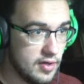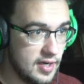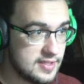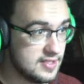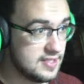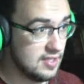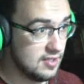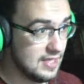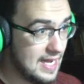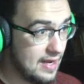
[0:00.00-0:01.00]
It's still
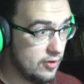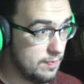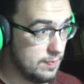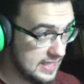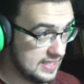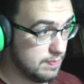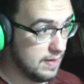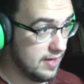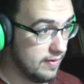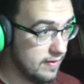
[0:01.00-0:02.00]
loud, but that's
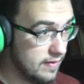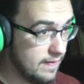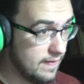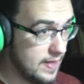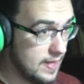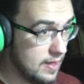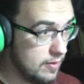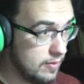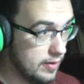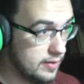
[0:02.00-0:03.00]
better.
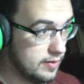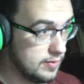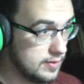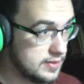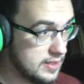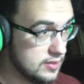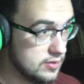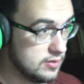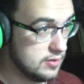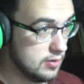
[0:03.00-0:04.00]
Wait, reset.
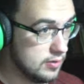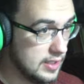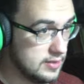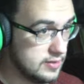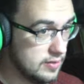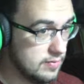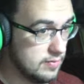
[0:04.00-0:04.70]
Okay, so...